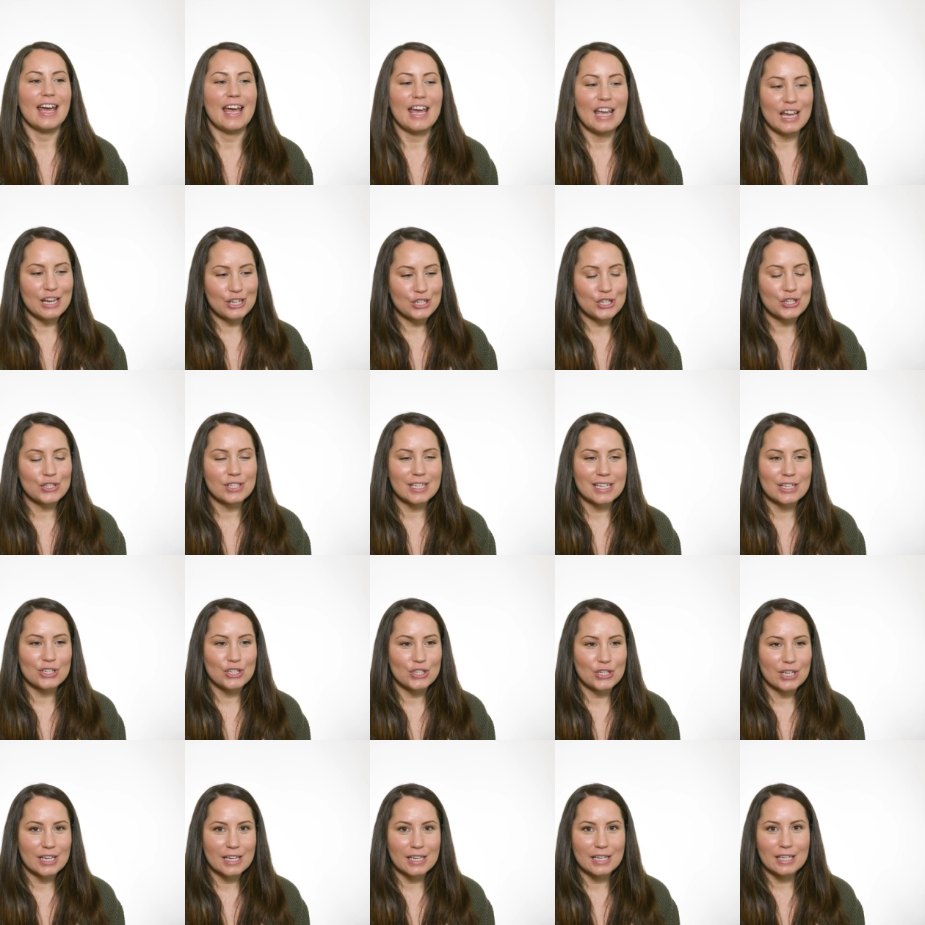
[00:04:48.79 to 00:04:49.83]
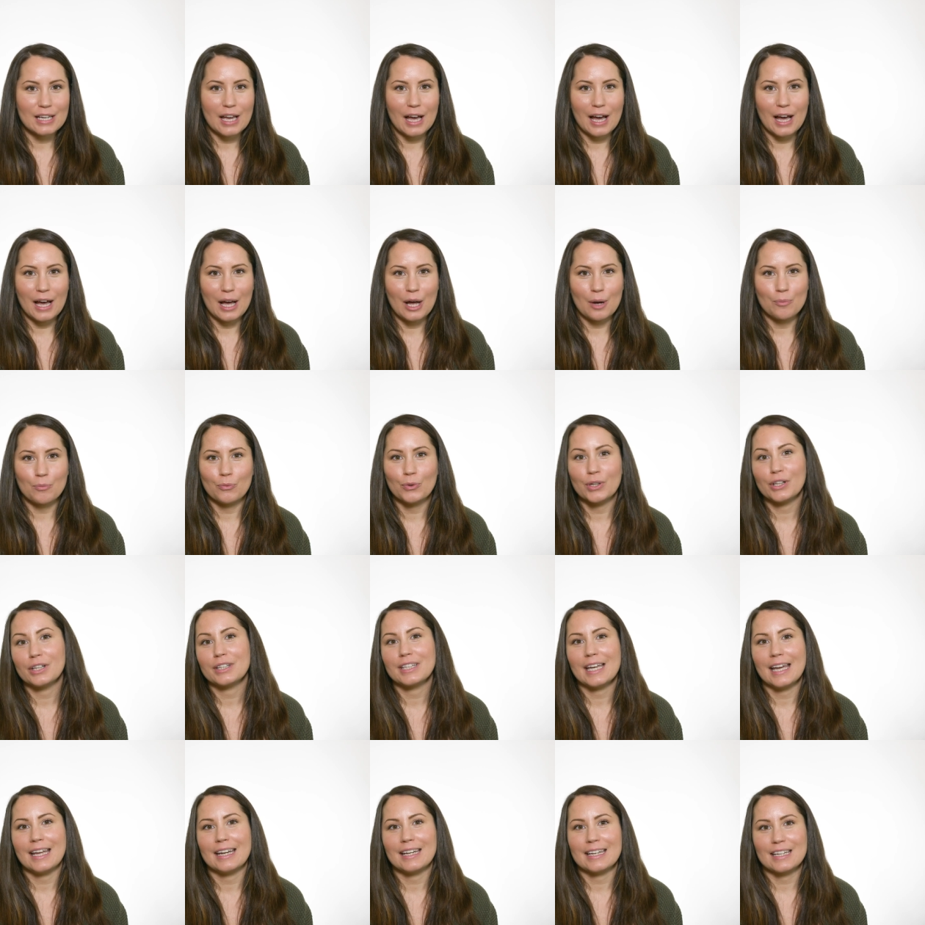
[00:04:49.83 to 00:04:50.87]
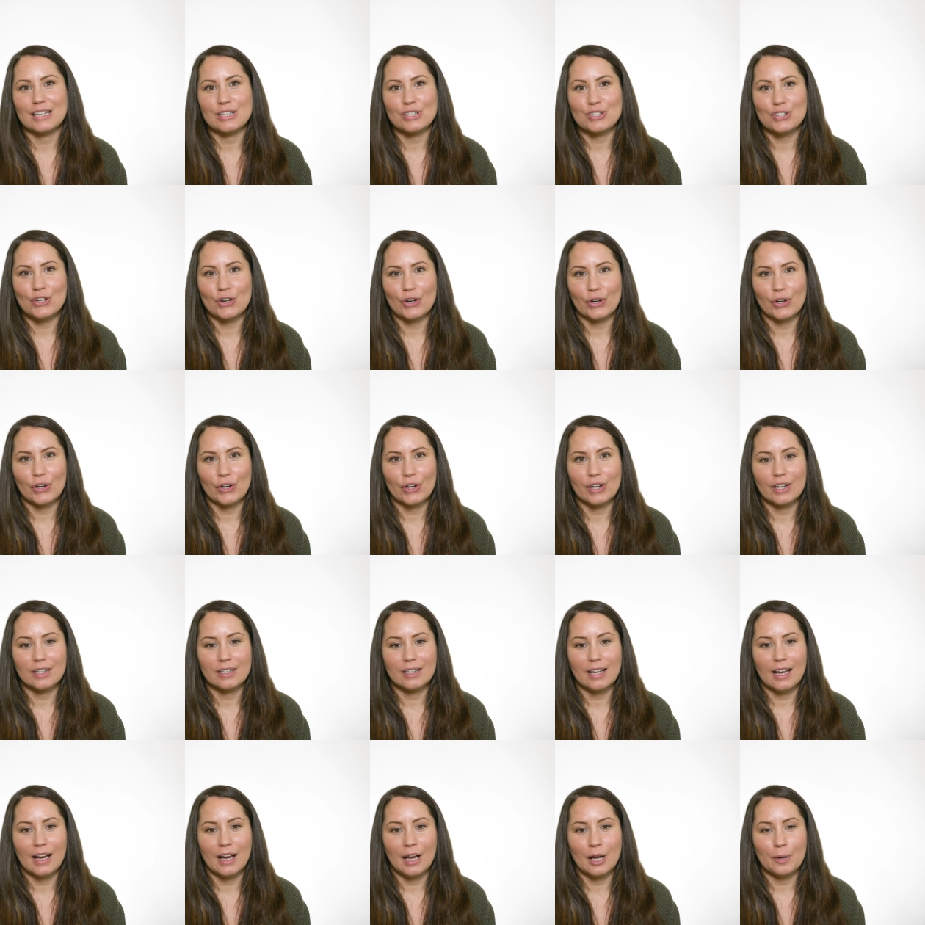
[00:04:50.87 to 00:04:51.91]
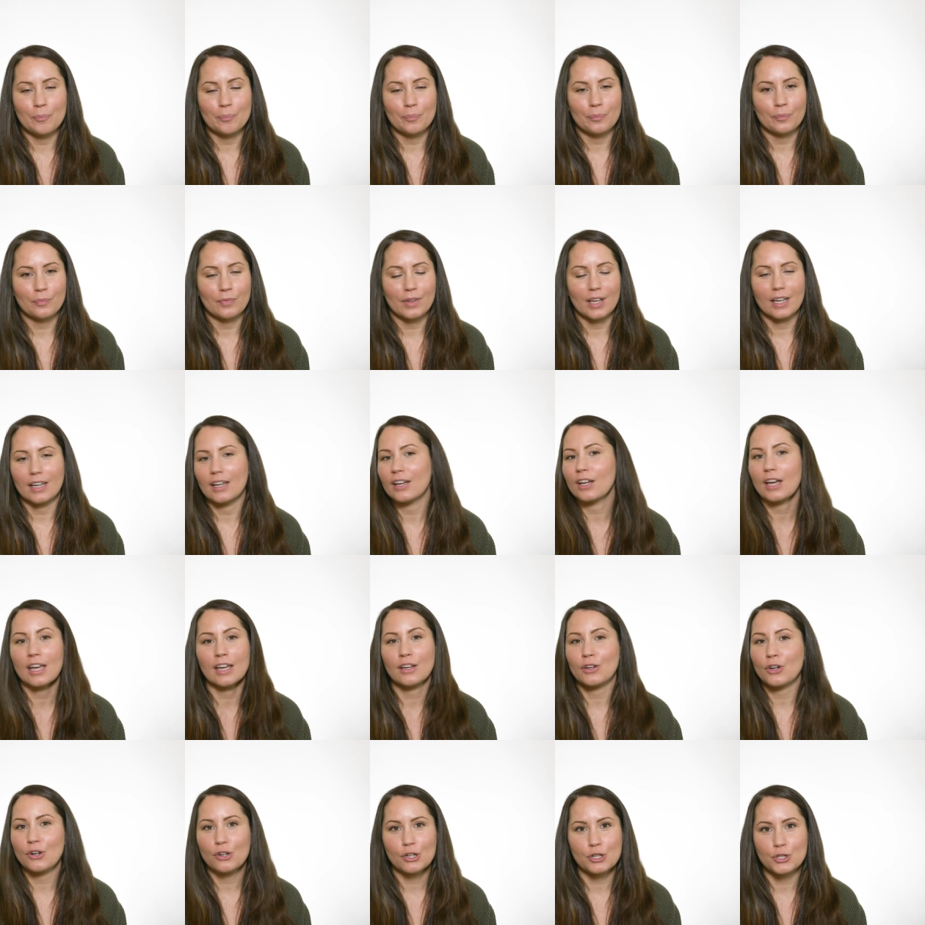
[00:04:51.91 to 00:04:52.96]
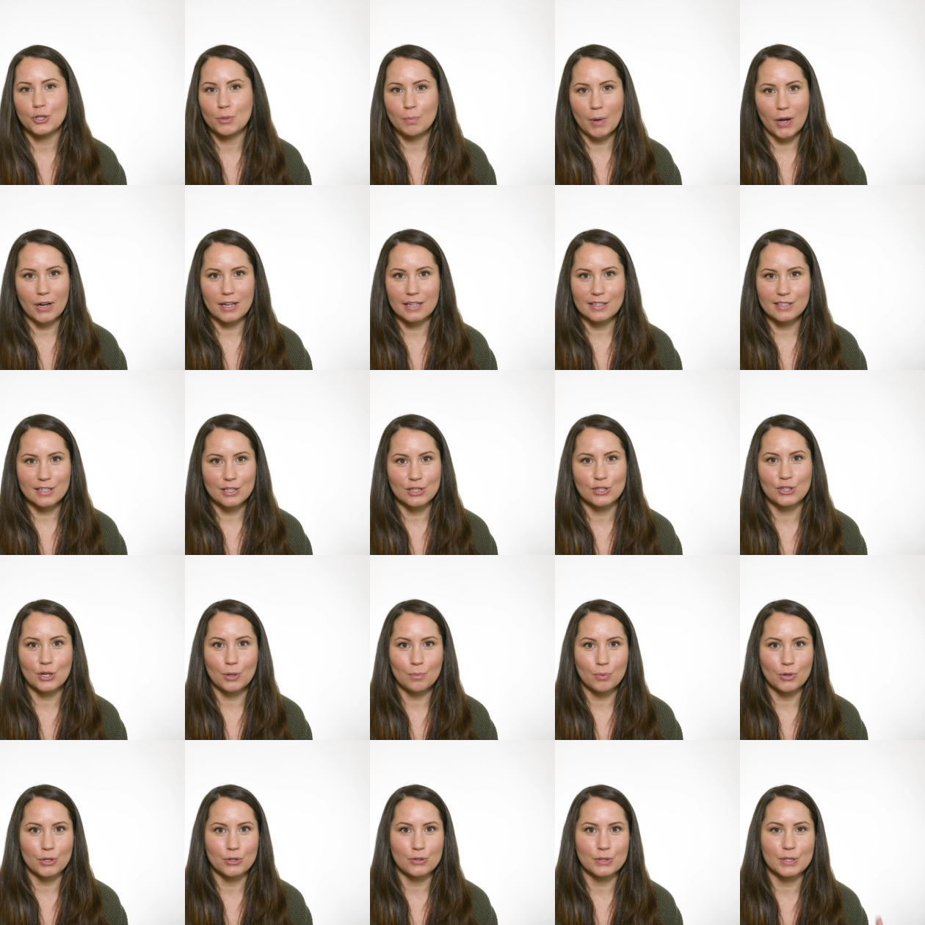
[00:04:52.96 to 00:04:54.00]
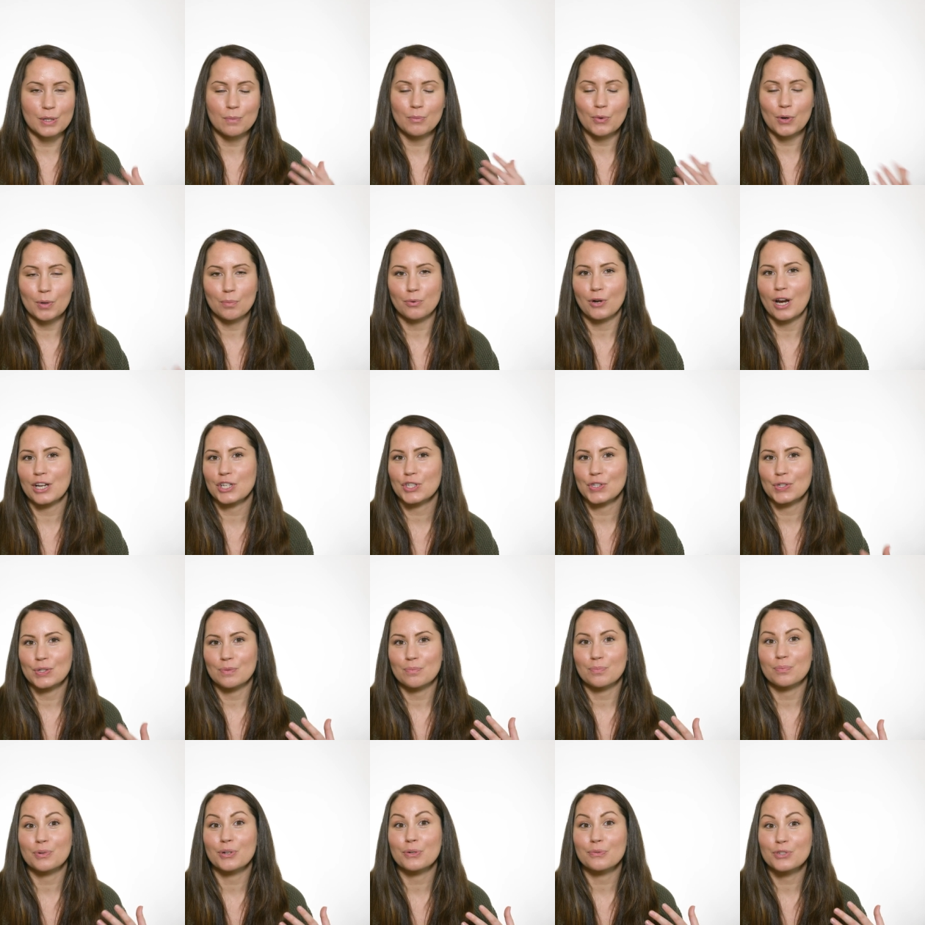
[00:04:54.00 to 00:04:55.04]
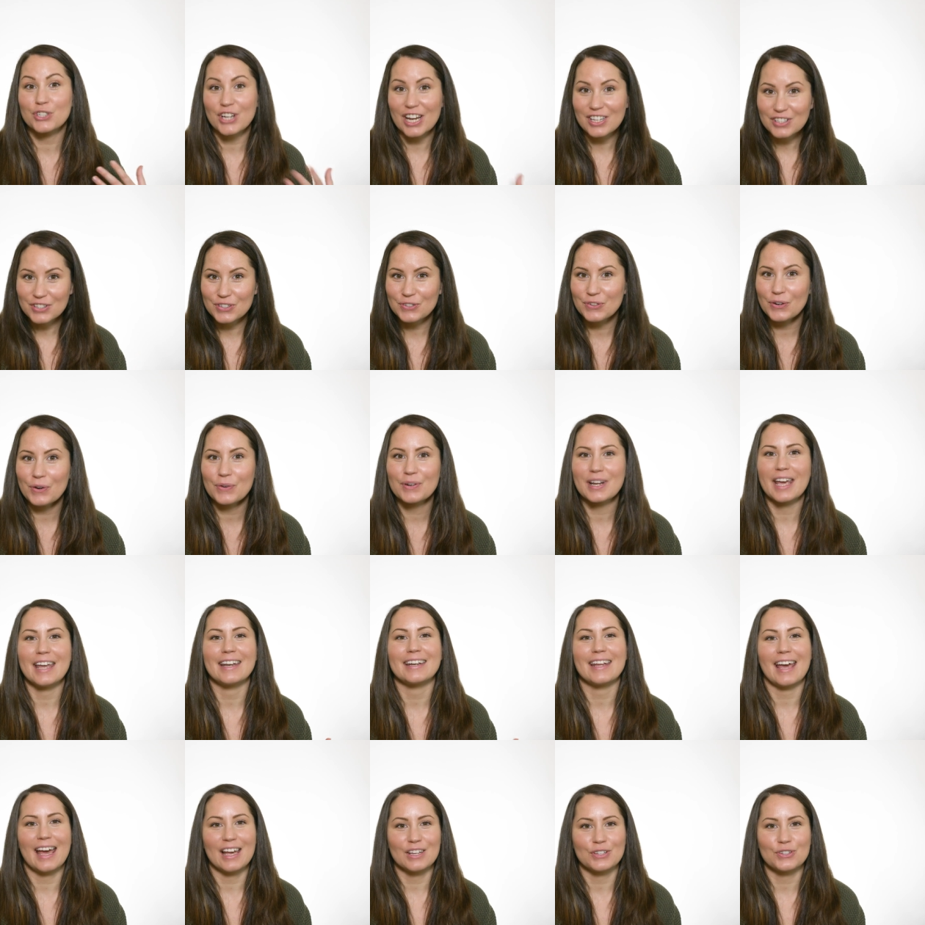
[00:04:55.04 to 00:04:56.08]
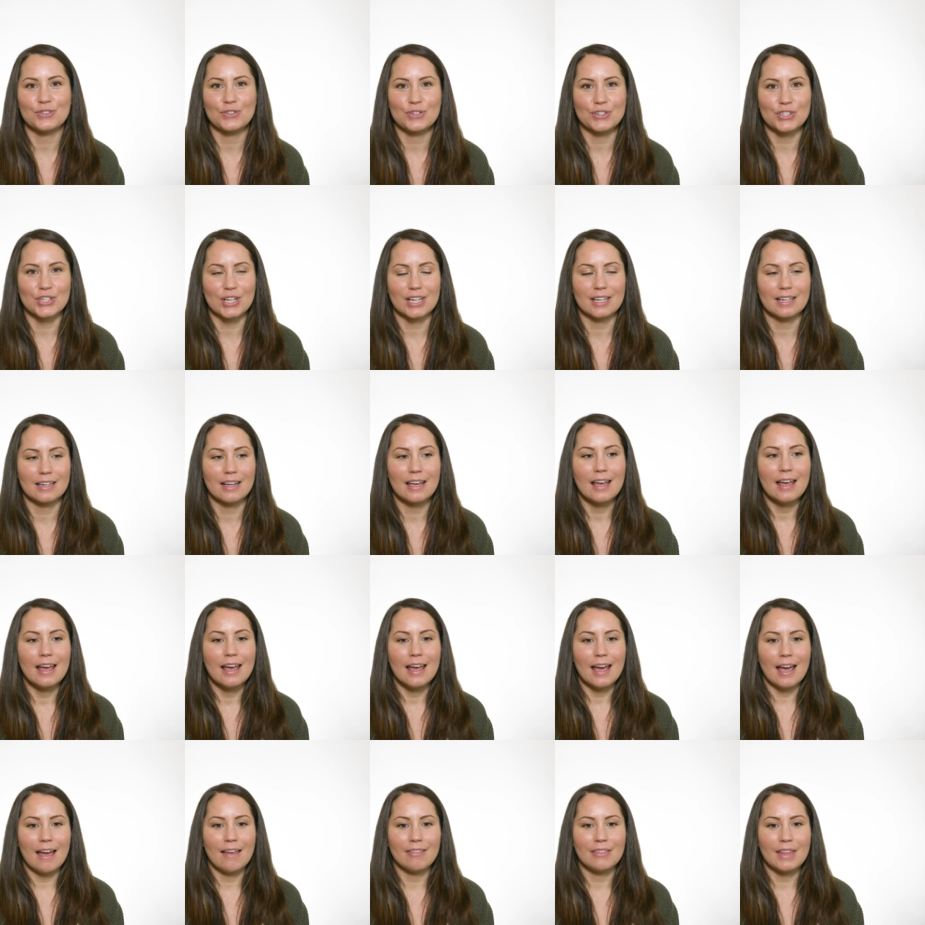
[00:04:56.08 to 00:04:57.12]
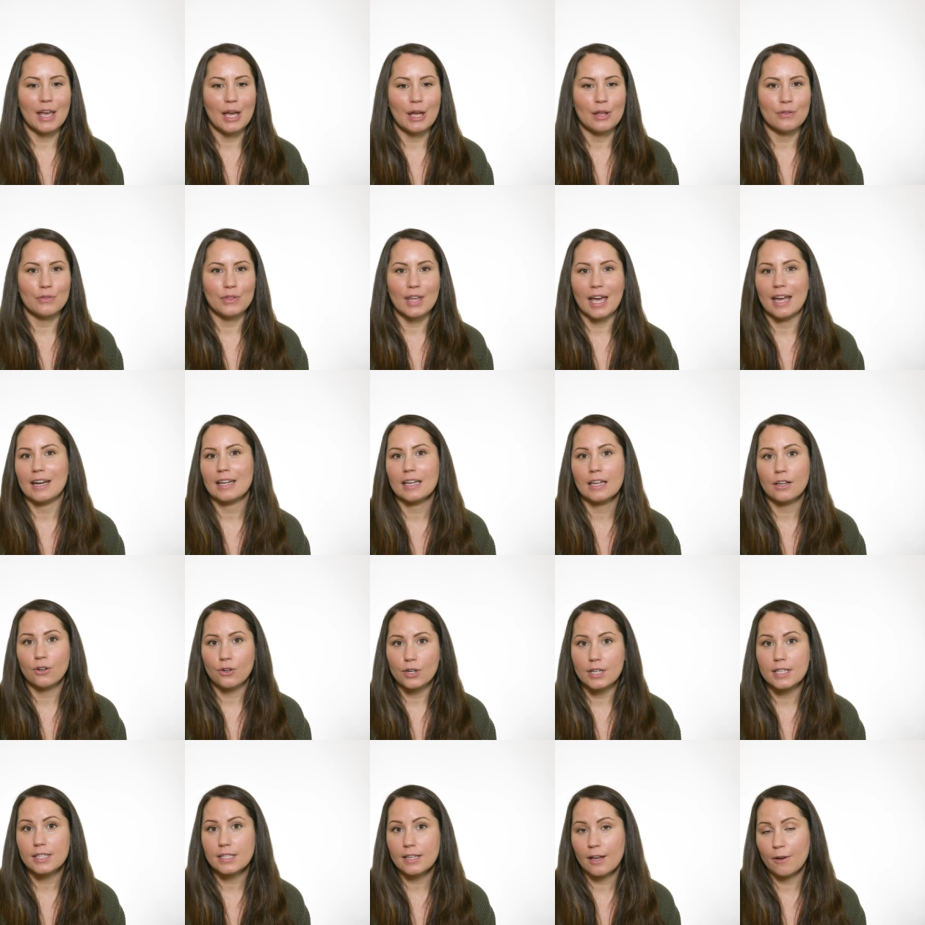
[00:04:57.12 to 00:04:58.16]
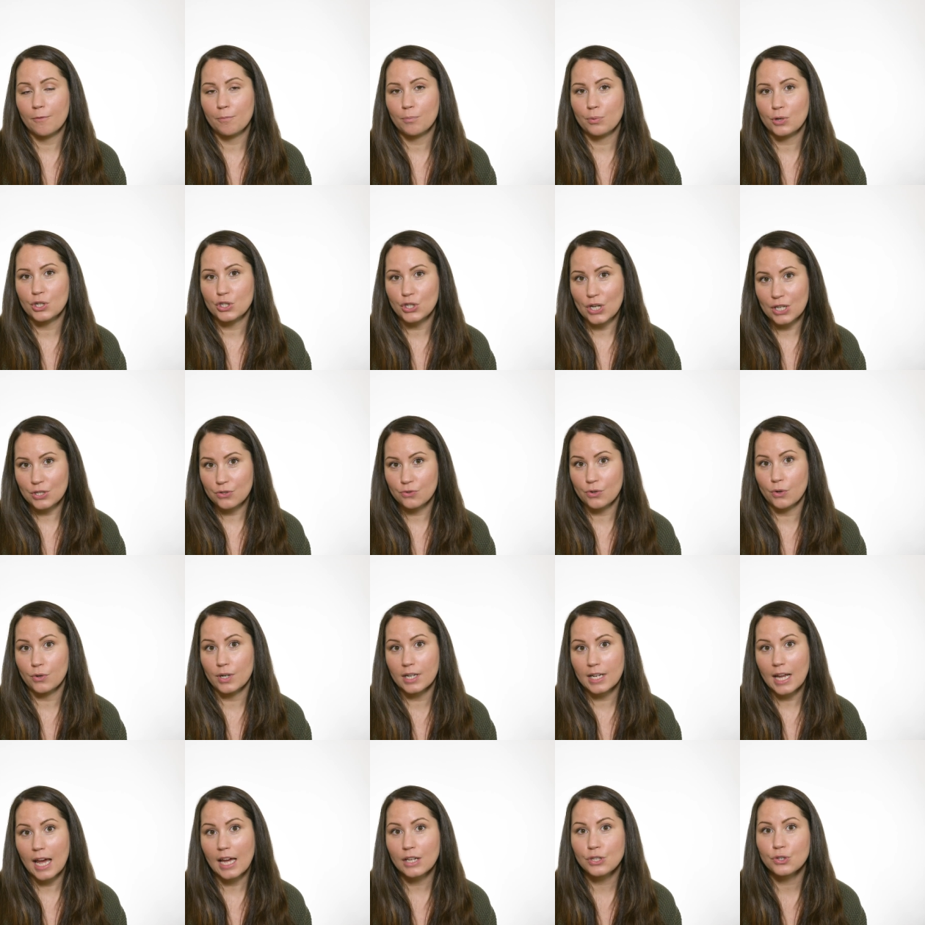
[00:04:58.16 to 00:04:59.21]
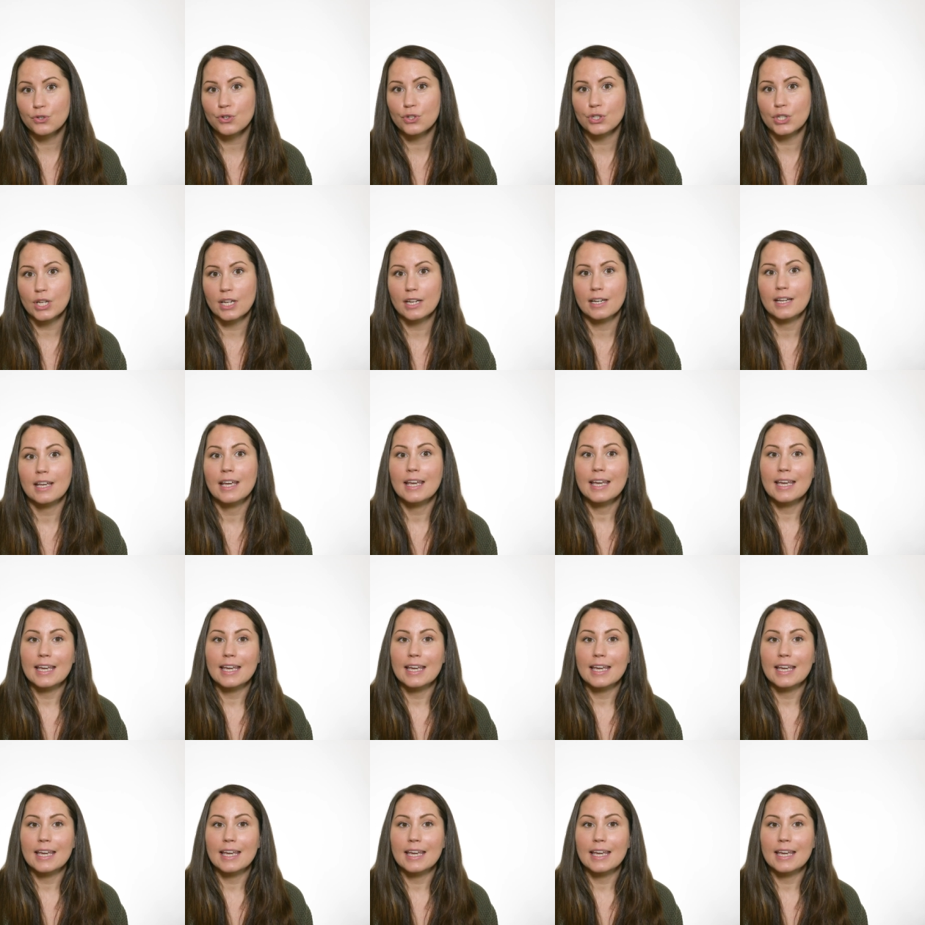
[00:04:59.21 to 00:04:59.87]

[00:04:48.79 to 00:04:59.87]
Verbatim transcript: H C G um, will then in turn um, encourage your body to start producing more progesterone and estrogen. And then that increase of progesterone and estrogen